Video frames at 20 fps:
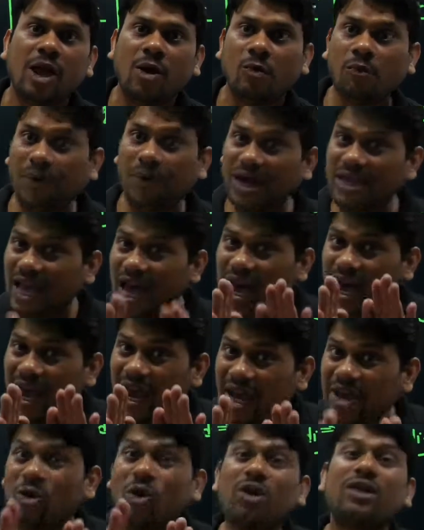When the
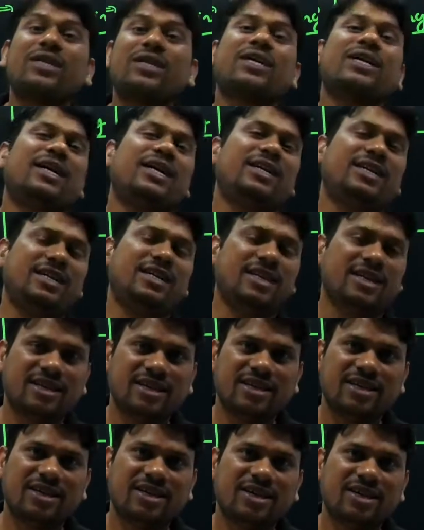anode current,
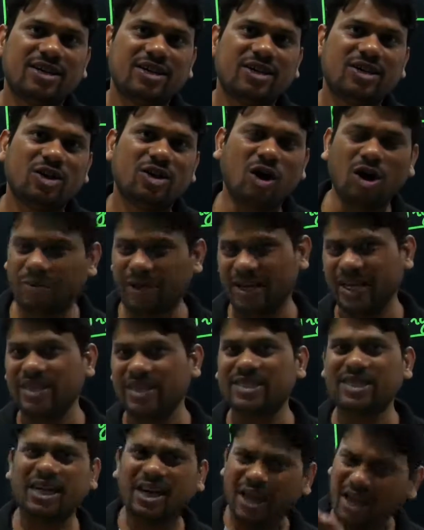or we can
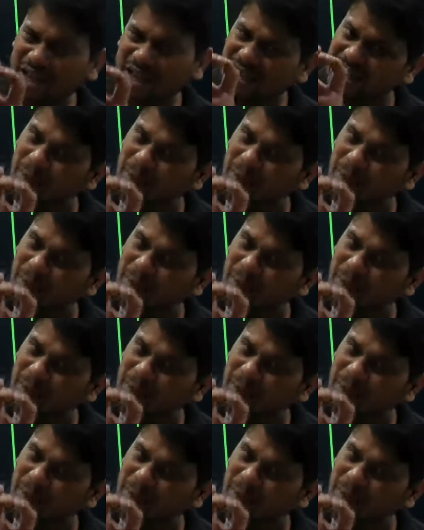say the